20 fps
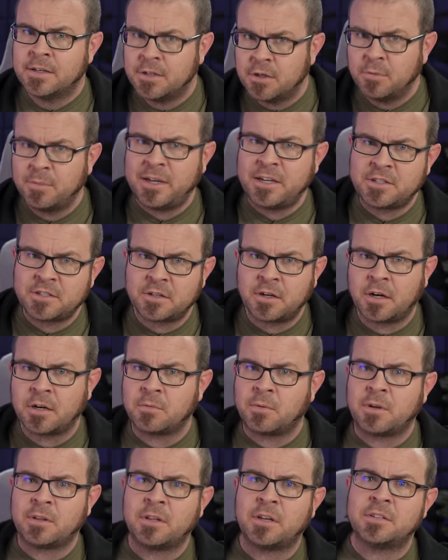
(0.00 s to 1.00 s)
No major
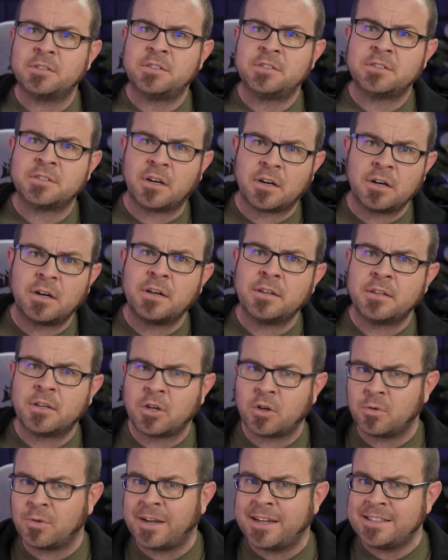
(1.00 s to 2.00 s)
hardware launches are on the
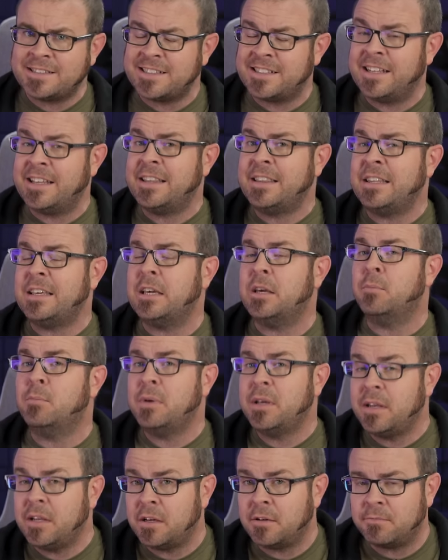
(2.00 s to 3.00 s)
horizon in the
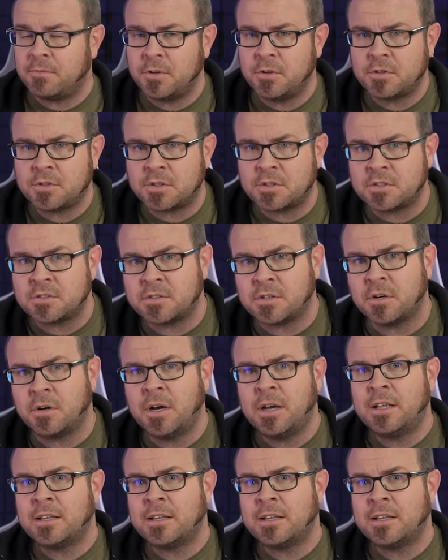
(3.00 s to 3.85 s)
immediate future, so